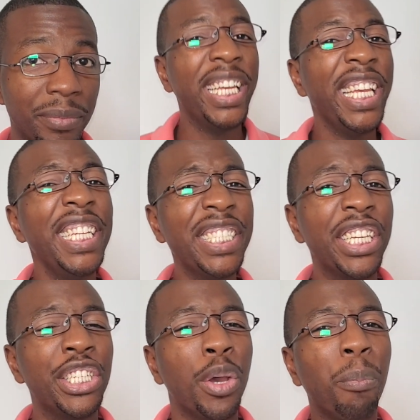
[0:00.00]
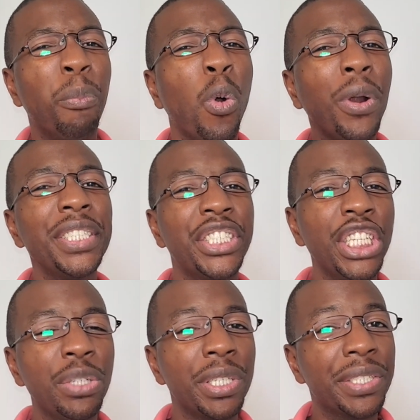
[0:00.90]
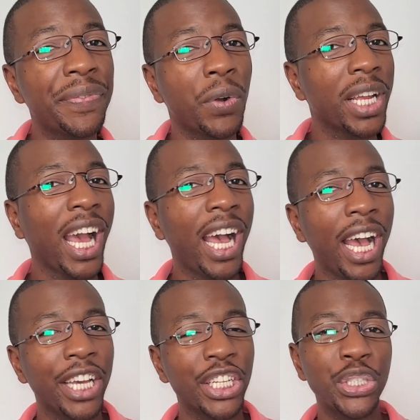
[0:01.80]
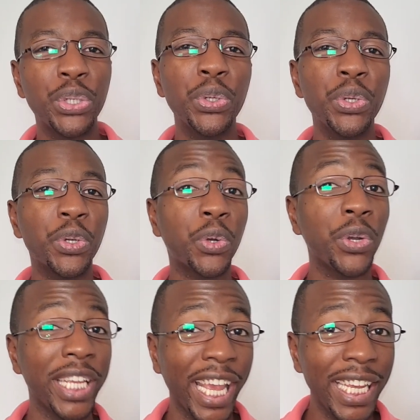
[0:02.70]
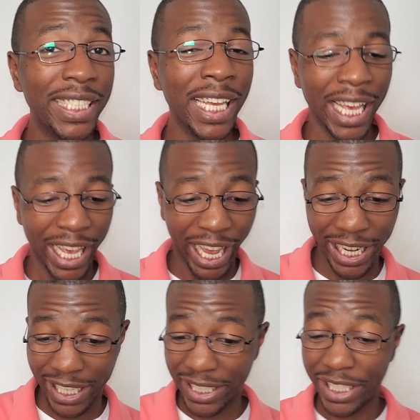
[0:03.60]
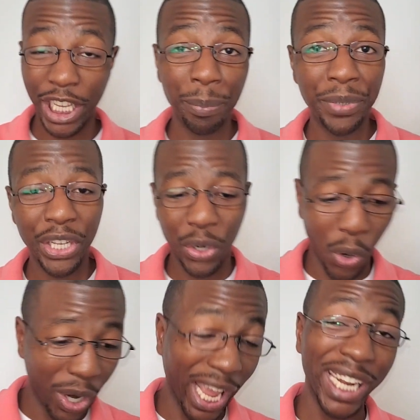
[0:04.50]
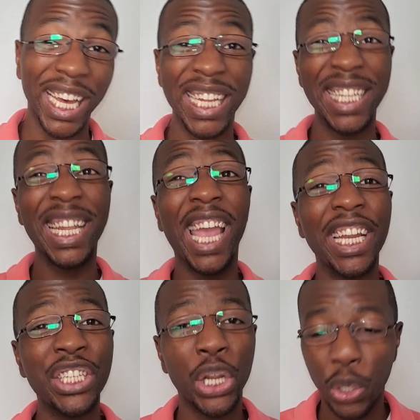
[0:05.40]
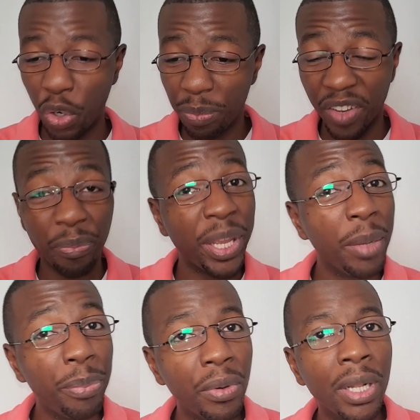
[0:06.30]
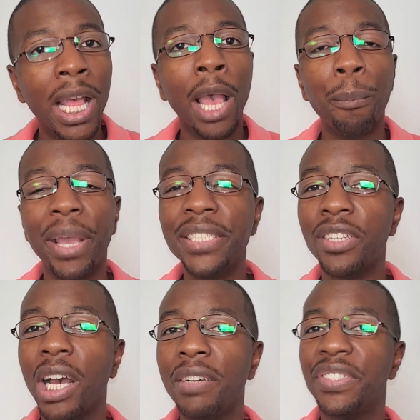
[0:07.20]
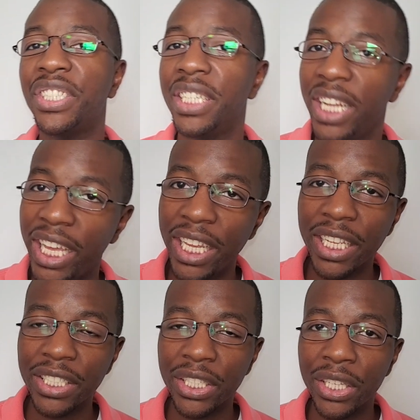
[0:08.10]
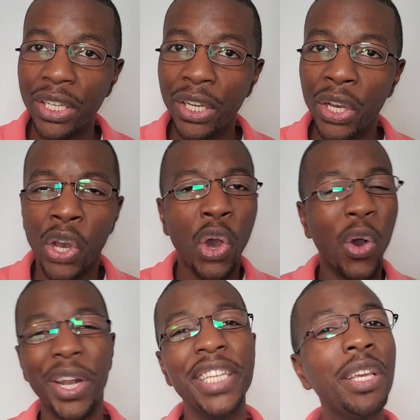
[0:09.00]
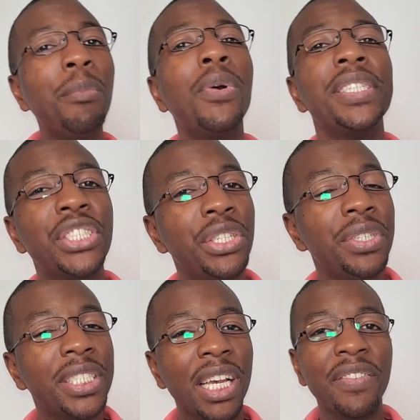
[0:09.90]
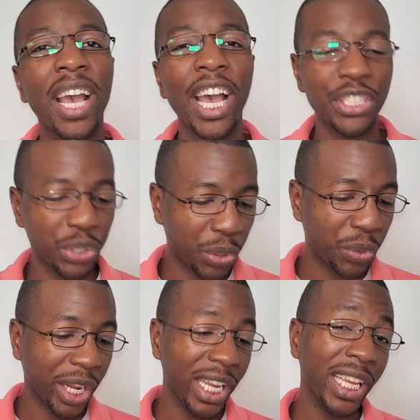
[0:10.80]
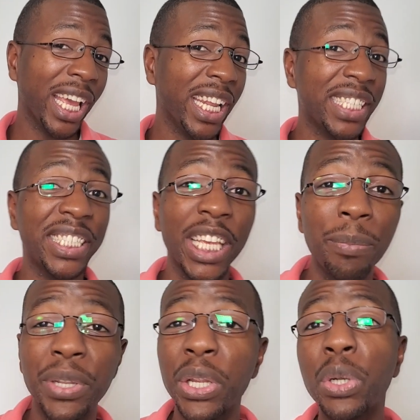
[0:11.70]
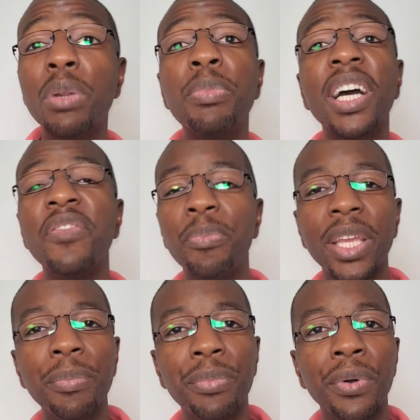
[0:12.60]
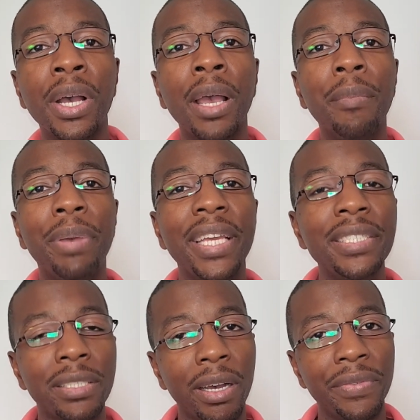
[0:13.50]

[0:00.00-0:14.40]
Is it more generous for God to create an accepted or an elect group of people based off genetics? Or is it more generous of God to create an accepted group of people based off